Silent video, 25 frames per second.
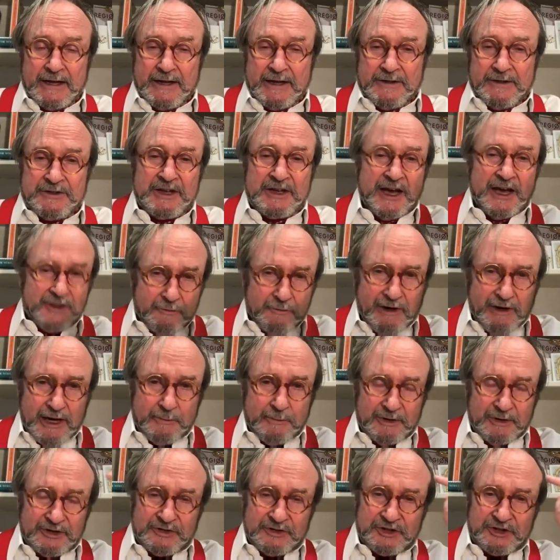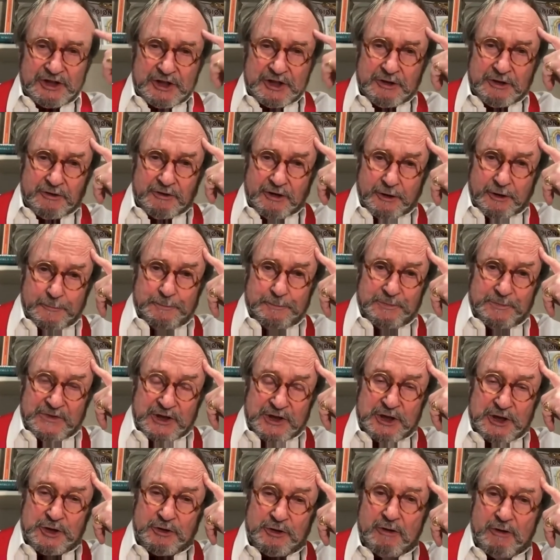The other element is the euro.
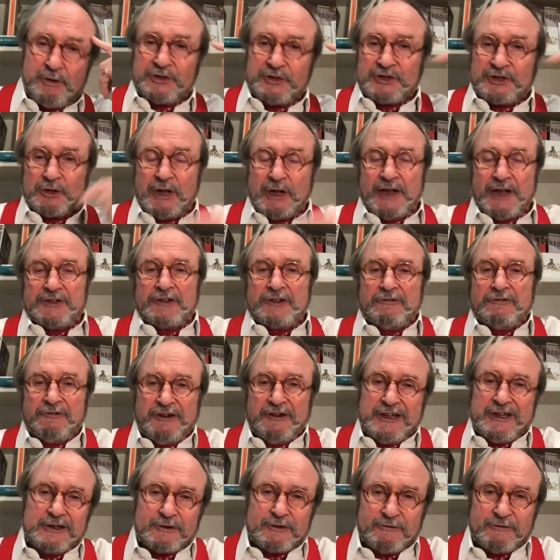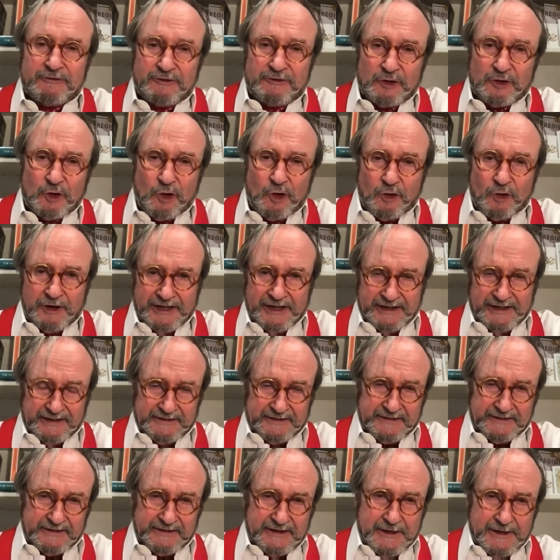The euro still has a fatal flaw in it.
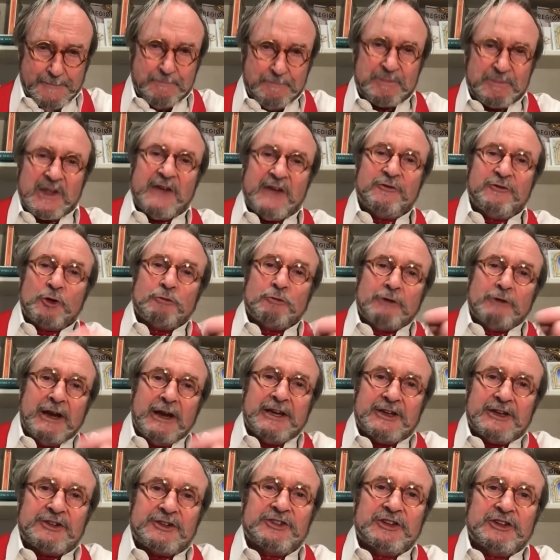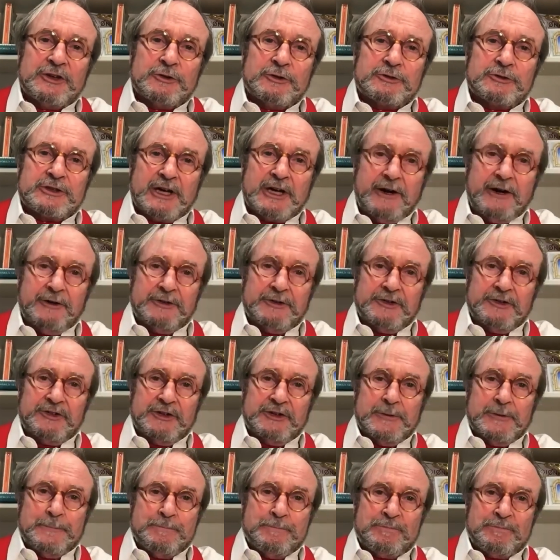If you're running a single currency,
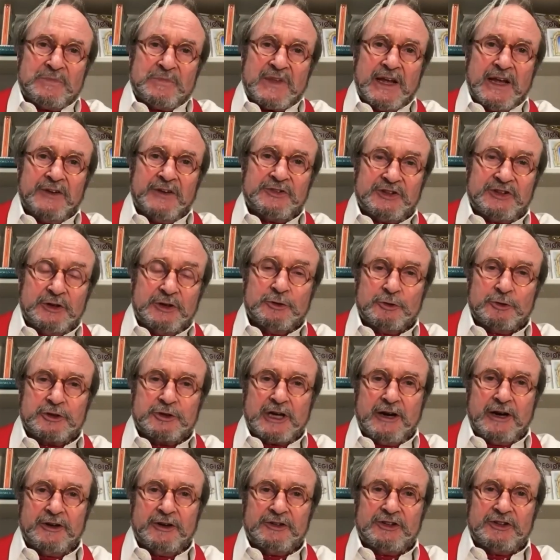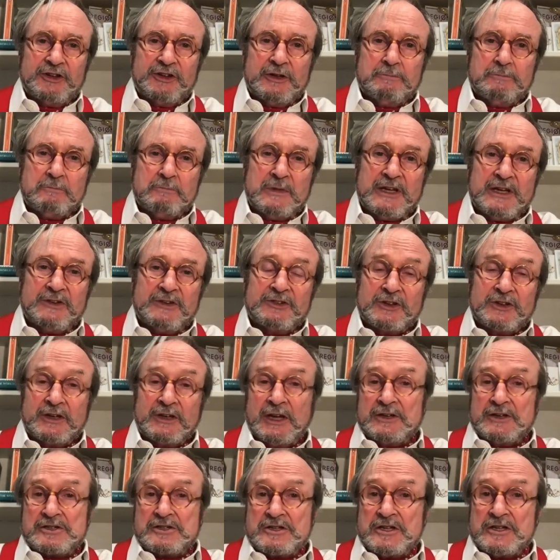a single currency means that
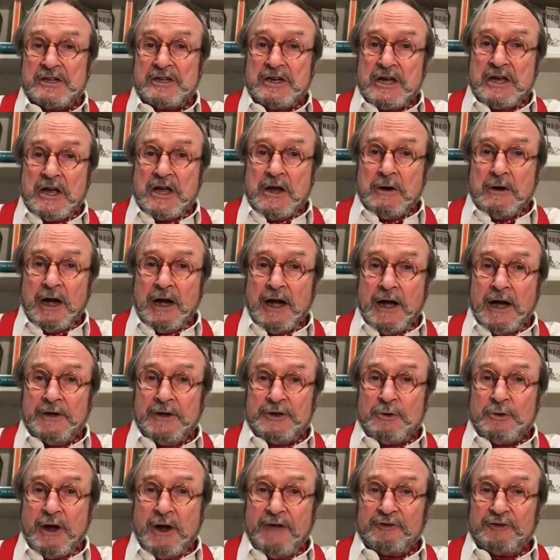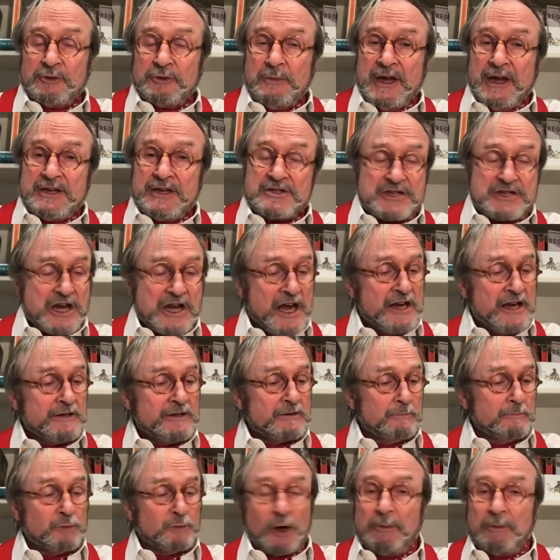actually uh, you have to
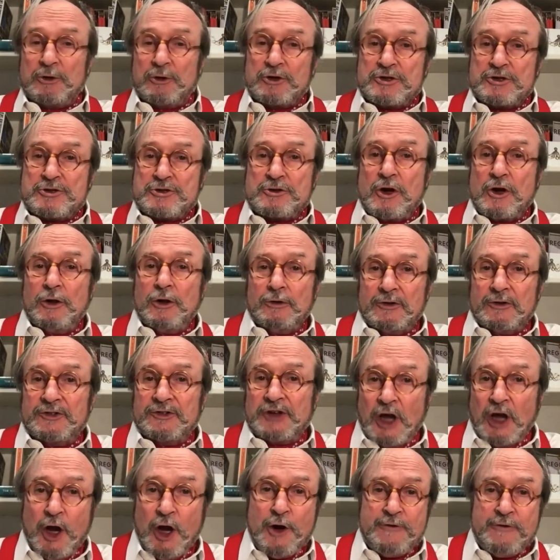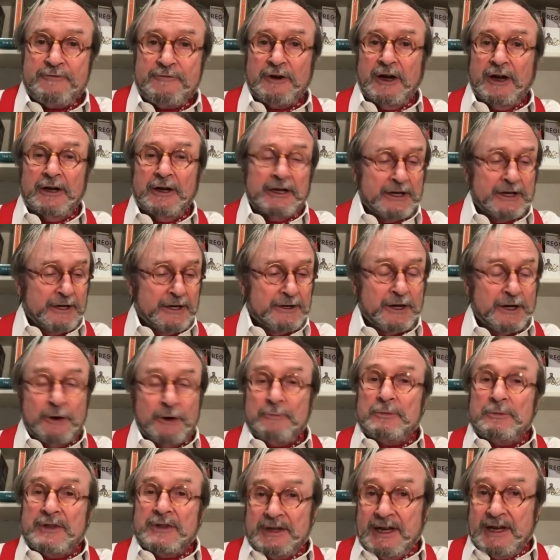maintain proper controls over you
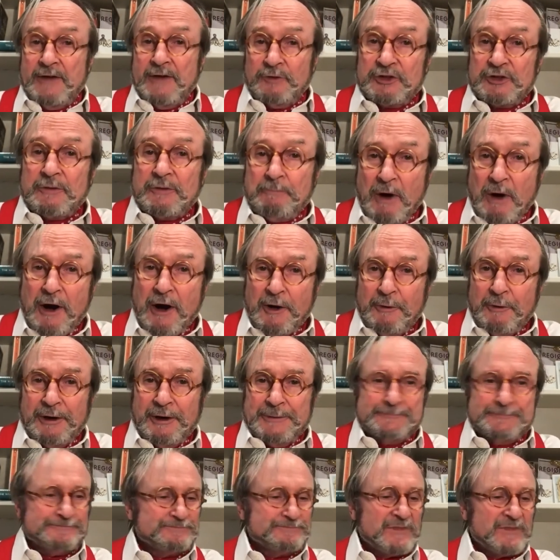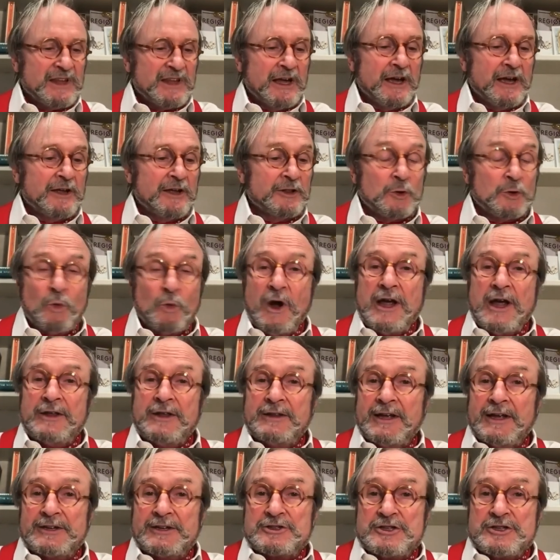know, the levels of borrowing, uh, the way
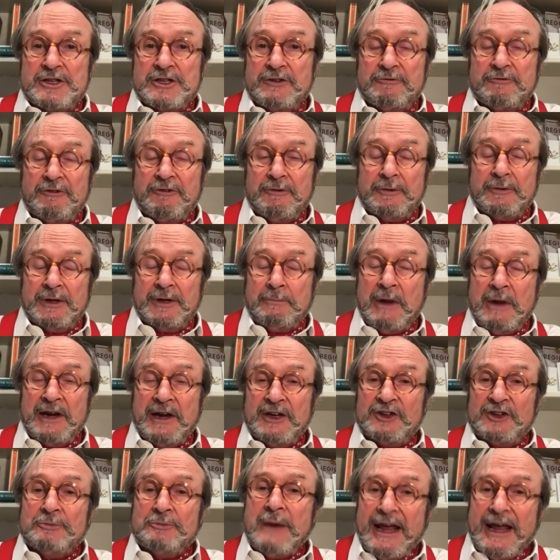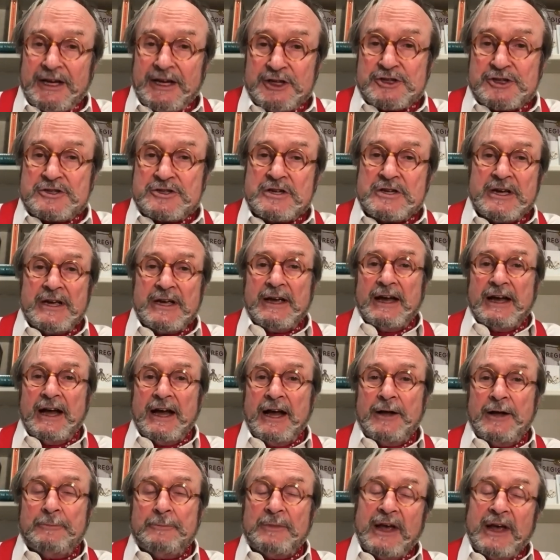that actually the, the money is managed,
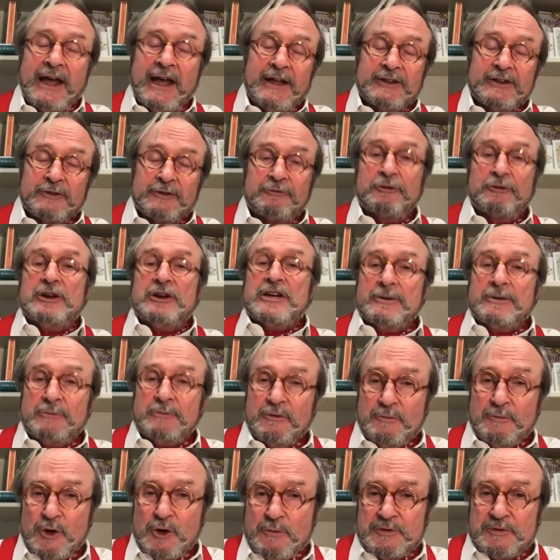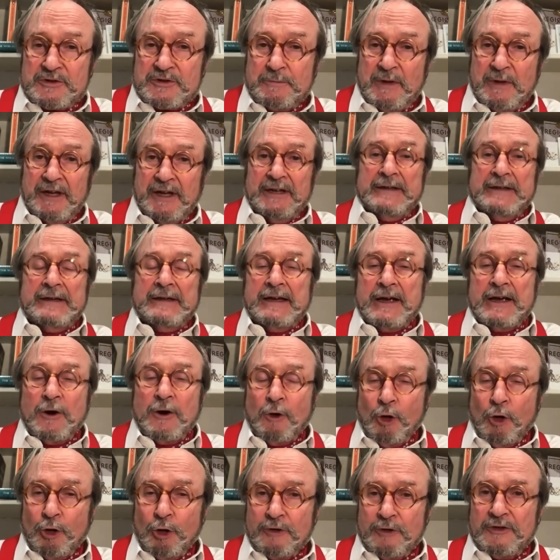um, and the freedom of movement of money.
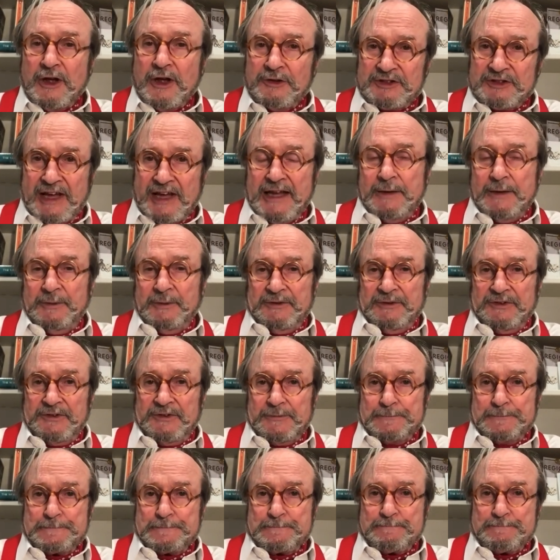All of those elements.